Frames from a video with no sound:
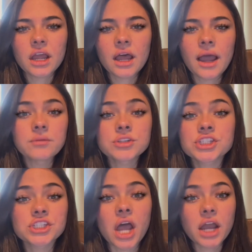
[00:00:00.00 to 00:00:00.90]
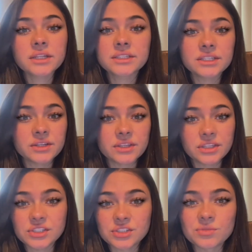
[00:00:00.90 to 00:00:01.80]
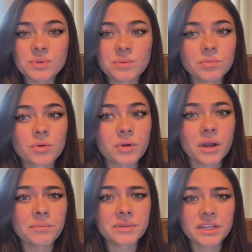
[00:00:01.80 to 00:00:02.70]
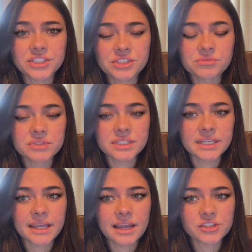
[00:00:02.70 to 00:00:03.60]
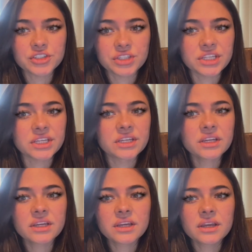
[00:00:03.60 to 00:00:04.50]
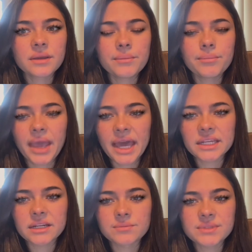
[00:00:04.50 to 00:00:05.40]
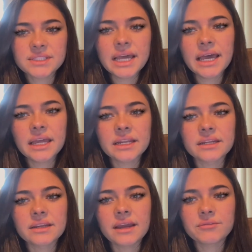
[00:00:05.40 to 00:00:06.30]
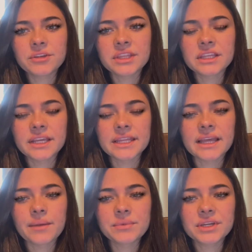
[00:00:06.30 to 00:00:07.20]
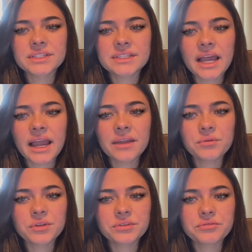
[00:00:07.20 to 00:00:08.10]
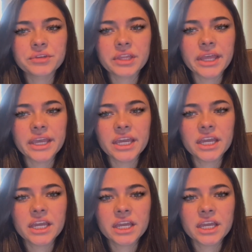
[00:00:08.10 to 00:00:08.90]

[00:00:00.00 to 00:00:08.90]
I was shocked to hear that these two people broke up and that she was like actually mad and upset and everything like that, because I really feel like